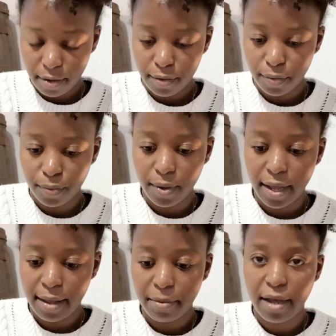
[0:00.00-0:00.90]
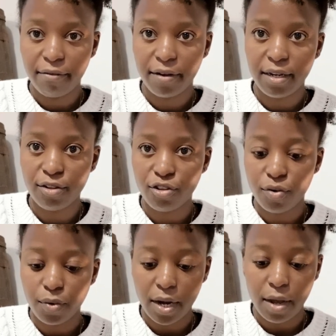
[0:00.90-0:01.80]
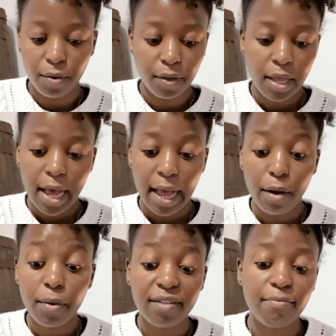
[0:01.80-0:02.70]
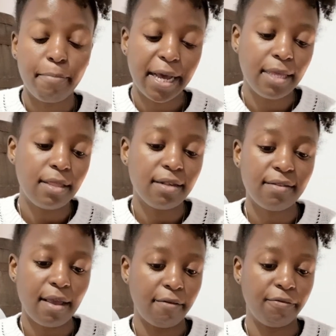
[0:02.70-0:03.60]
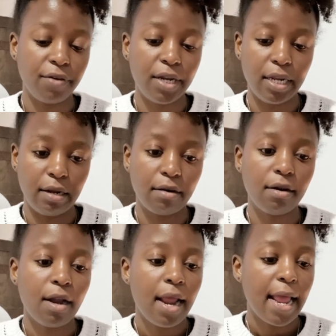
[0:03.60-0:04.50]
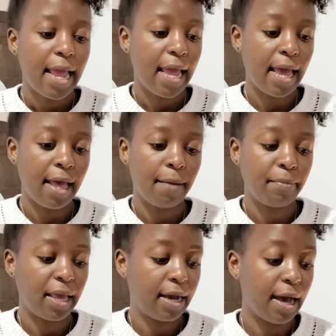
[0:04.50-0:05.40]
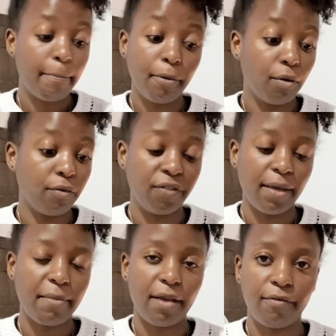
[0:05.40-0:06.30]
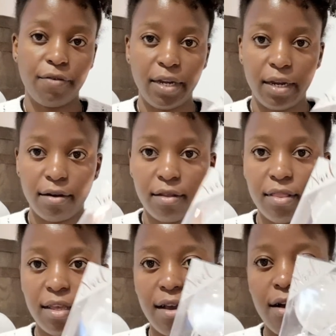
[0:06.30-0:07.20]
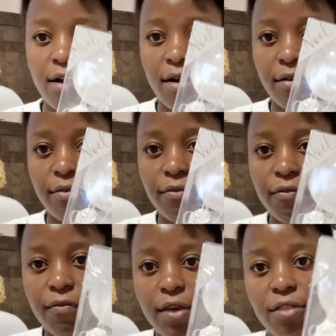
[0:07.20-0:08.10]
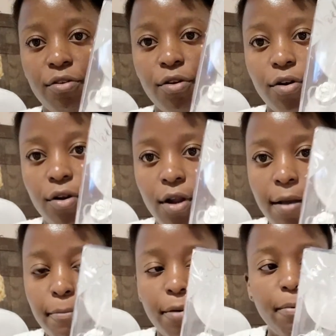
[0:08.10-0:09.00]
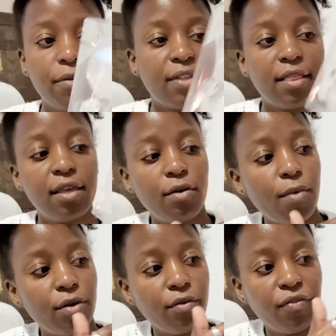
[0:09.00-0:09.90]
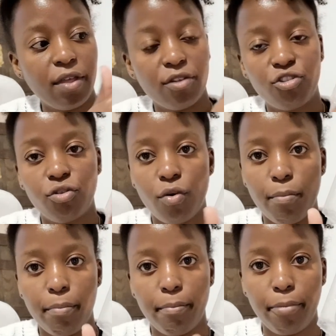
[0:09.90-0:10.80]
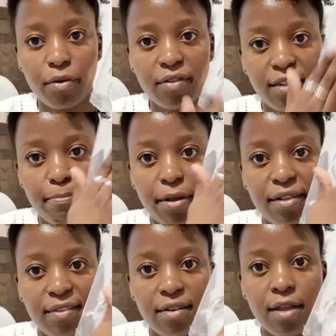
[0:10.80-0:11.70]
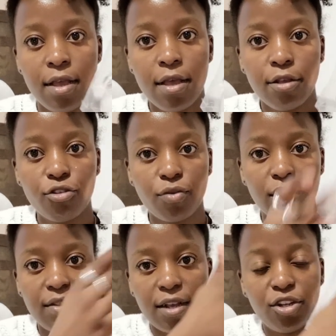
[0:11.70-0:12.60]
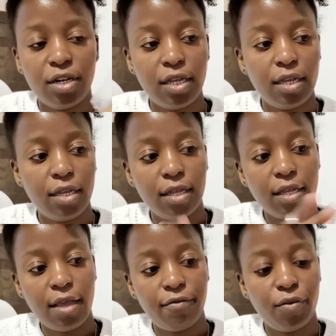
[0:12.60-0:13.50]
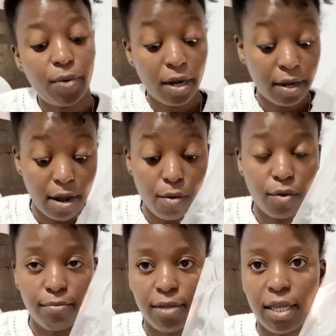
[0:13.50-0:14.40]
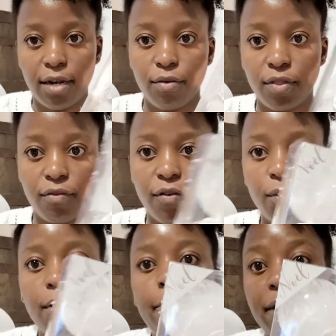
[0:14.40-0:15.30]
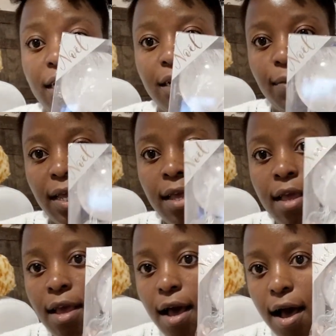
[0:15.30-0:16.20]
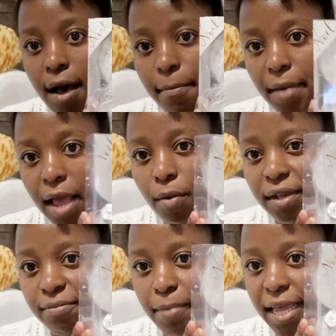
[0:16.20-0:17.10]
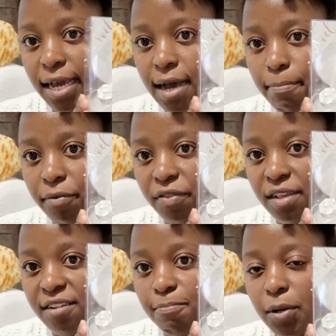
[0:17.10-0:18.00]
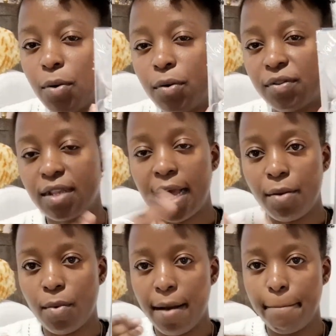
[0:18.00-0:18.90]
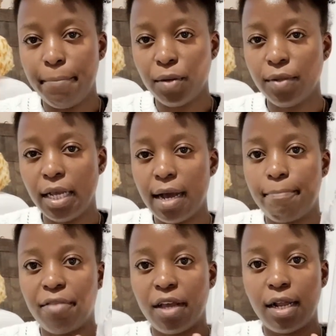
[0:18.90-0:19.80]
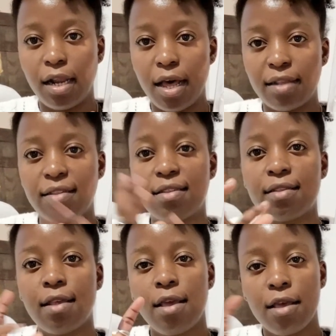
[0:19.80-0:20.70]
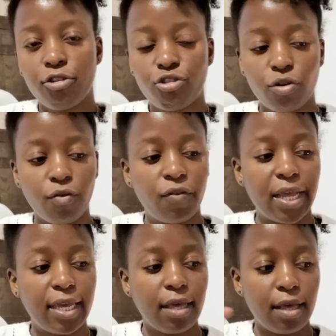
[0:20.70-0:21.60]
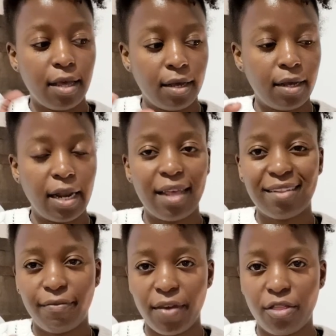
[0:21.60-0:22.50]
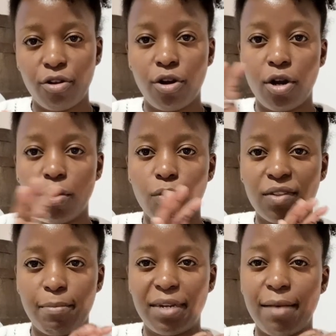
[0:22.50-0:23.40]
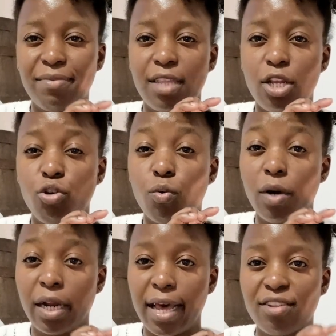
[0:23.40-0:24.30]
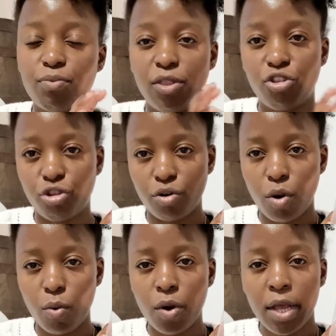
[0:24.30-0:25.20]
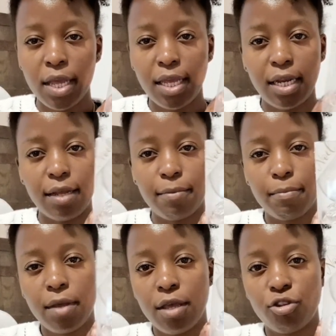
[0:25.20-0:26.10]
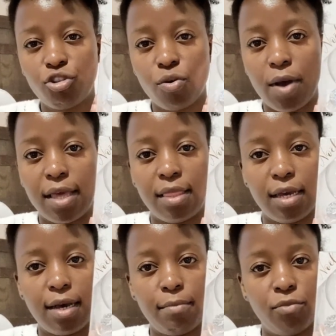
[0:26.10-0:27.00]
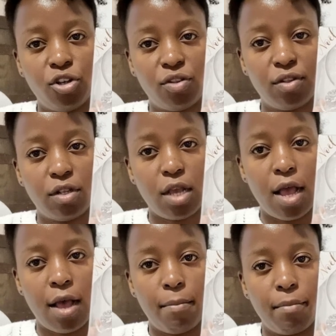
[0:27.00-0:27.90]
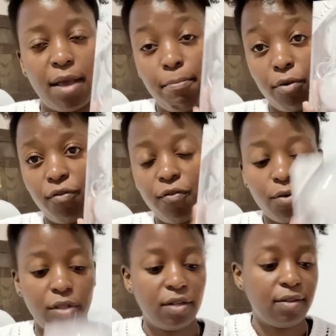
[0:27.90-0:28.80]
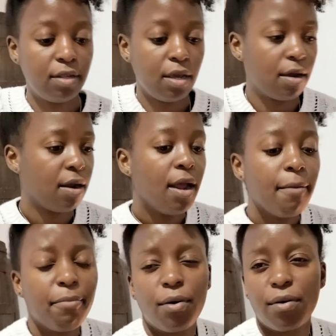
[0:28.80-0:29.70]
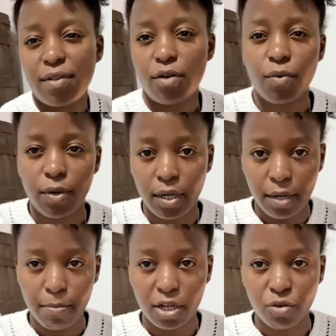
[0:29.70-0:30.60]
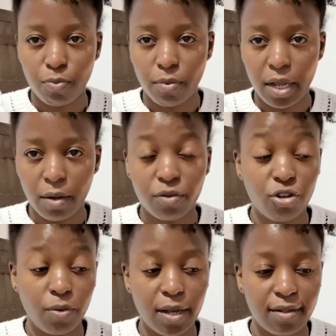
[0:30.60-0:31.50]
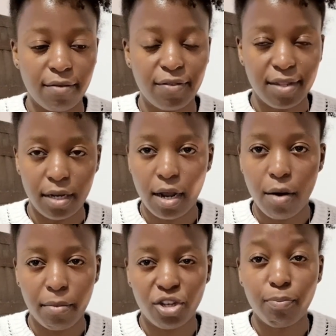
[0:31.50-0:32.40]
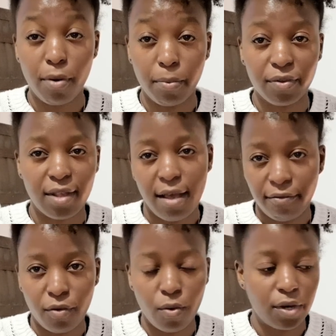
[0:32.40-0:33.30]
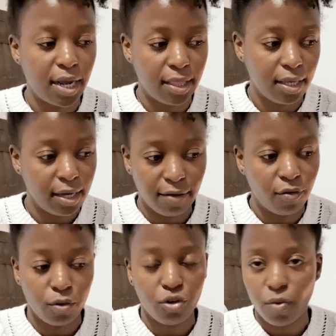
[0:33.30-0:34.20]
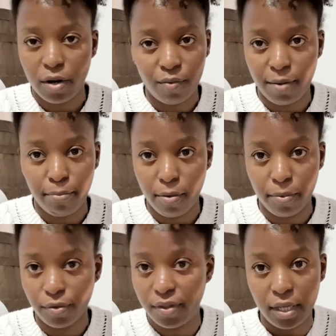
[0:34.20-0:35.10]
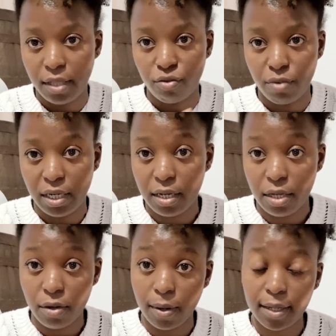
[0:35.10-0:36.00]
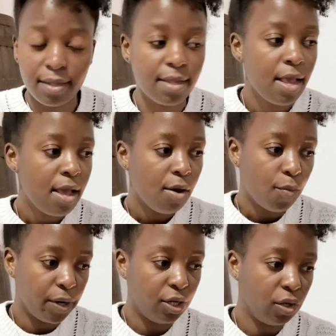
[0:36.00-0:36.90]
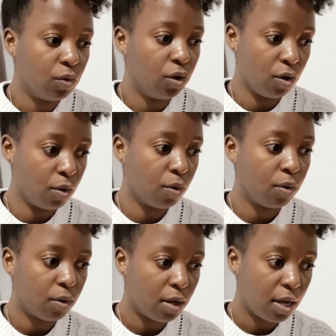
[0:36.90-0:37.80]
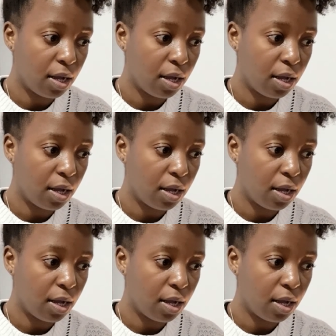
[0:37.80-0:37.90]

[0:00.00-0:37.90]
Ooh, I'm covered in snow now. I always buy this every year. A couple of them every year. There are feather bobos. I think one of the snow boxes burst, so it's actually everywhere now, on me and on the floor. But anyway, I always buy a couple of these, because I'm building up the glass, sort of like a glass feather, or sometimes they do glass with snow in them. So I think I'm just I bought 4 this year, because I don't need much else. You guys have seen how much bobos I've got. I think I've got 200 bobos. It's ridiculous when you know